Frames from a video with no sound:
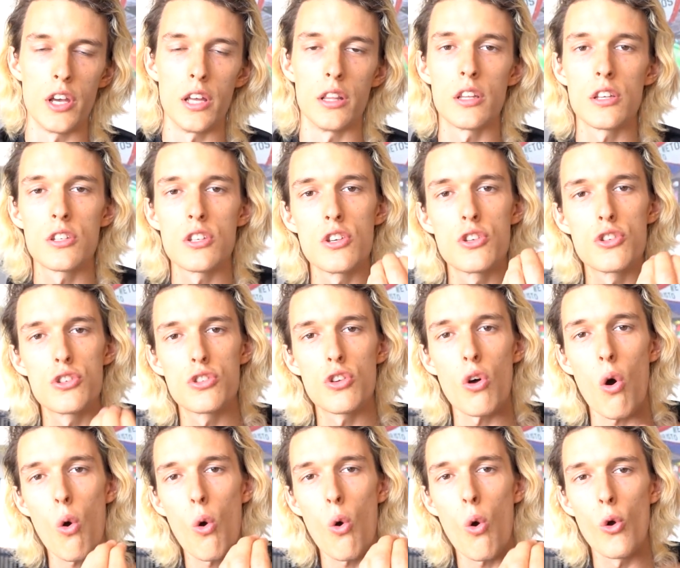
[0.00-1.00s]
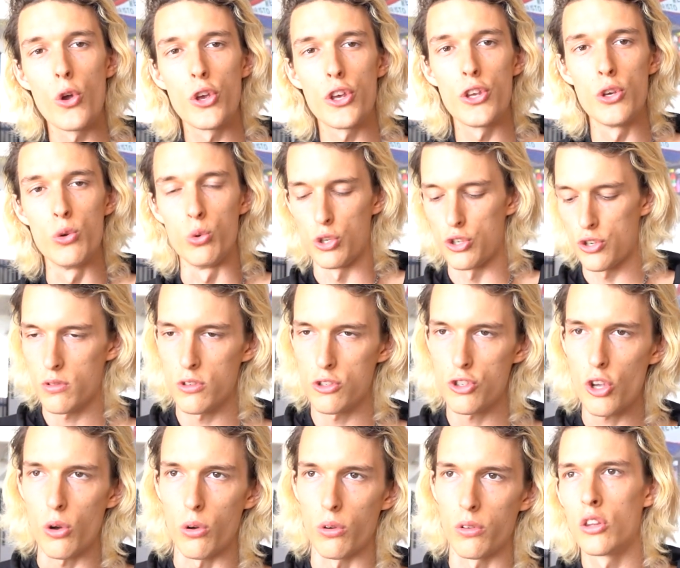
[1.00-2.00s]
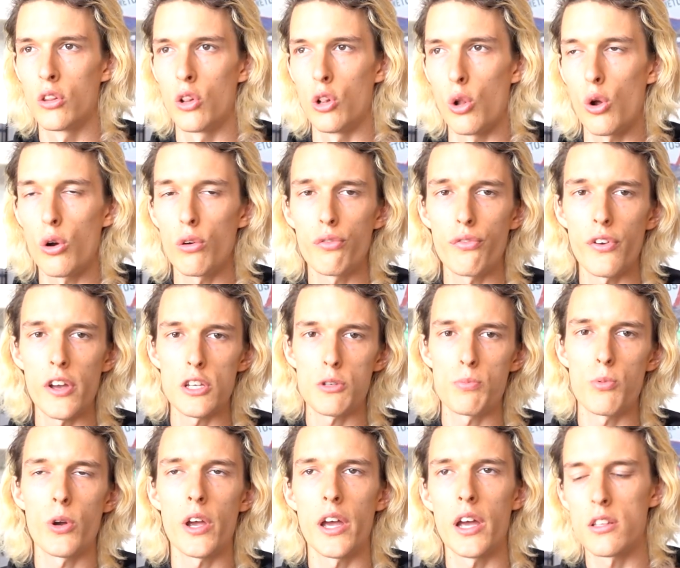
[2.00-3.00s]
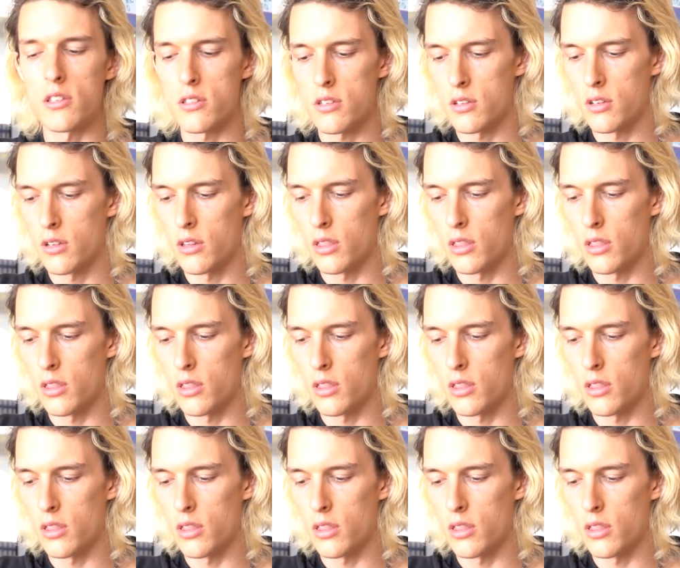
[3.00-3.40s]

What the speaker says: And this is so huge. So learn Facebook ads.